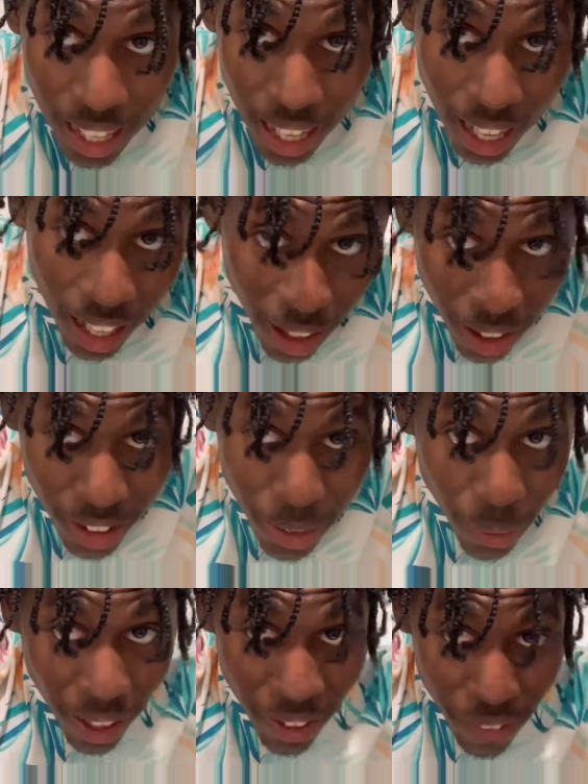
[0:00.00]
How
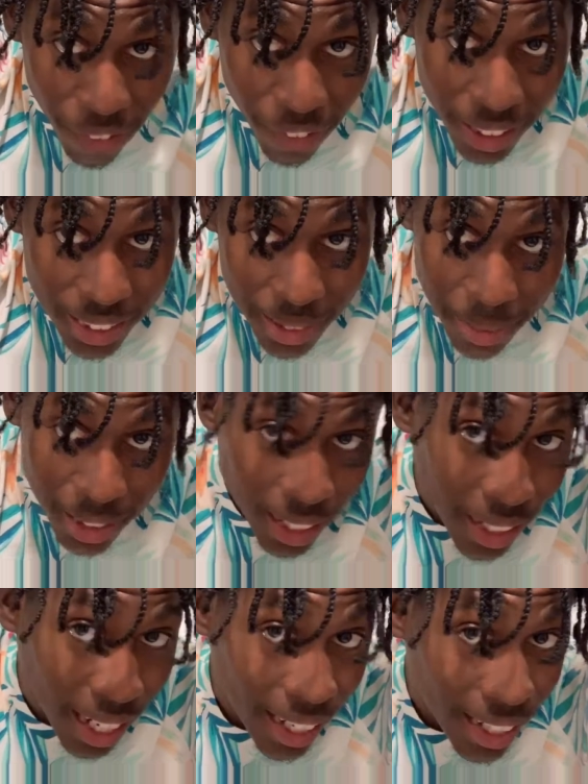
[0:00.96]
do I fix something
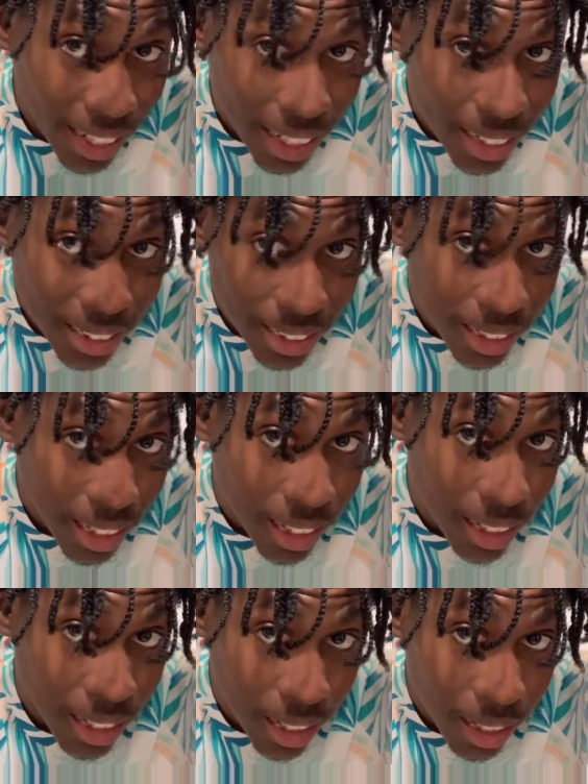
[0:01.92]
that I cannot
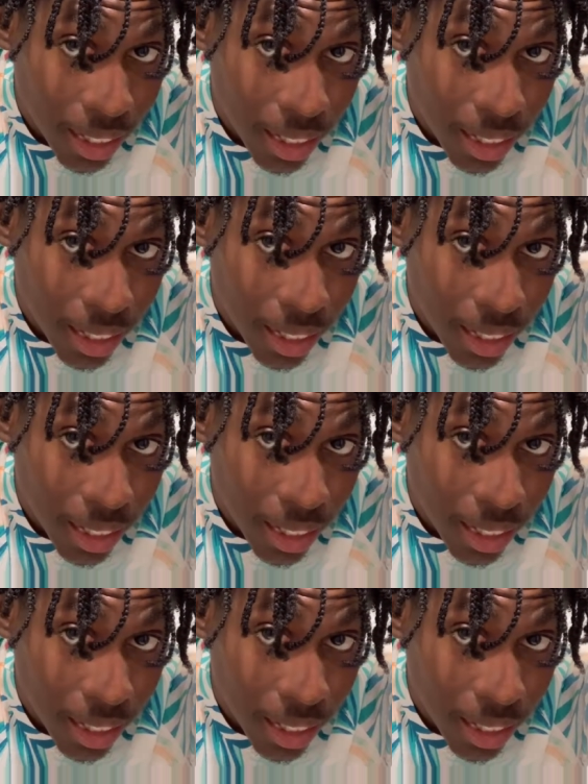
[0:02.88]
see?